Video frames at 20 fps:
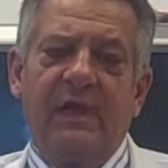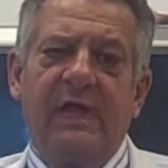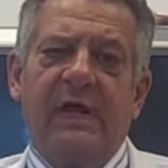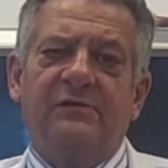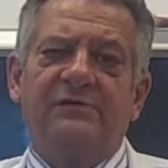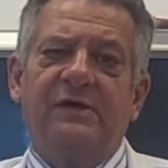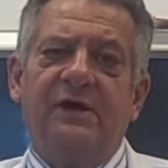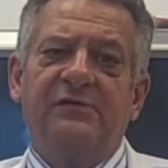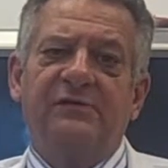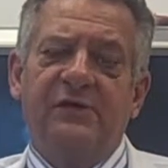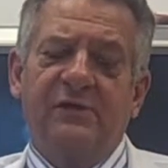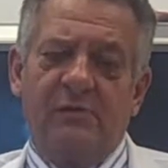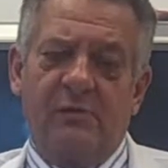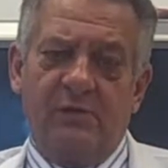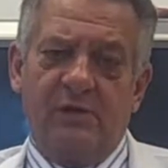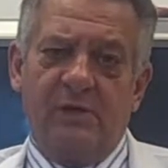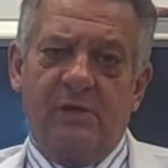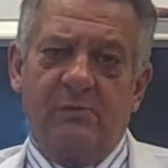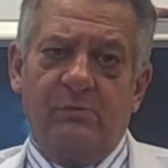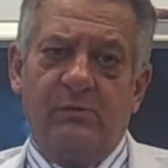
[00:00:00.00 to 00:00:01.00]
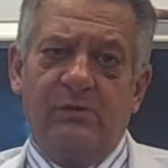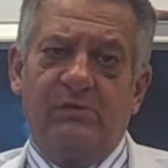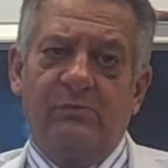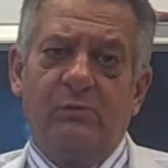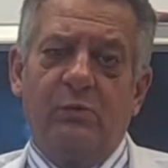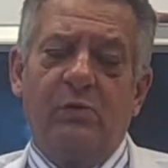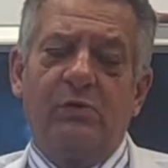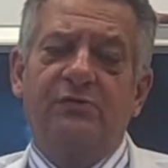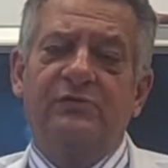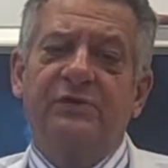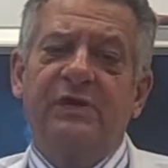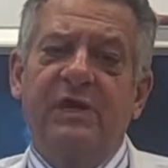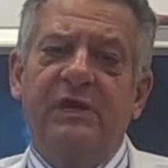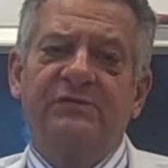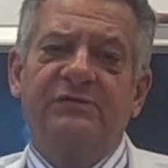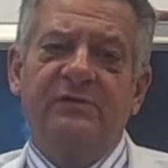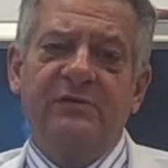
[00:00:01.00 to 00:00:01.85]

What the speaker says: As I said earlier, with the worst case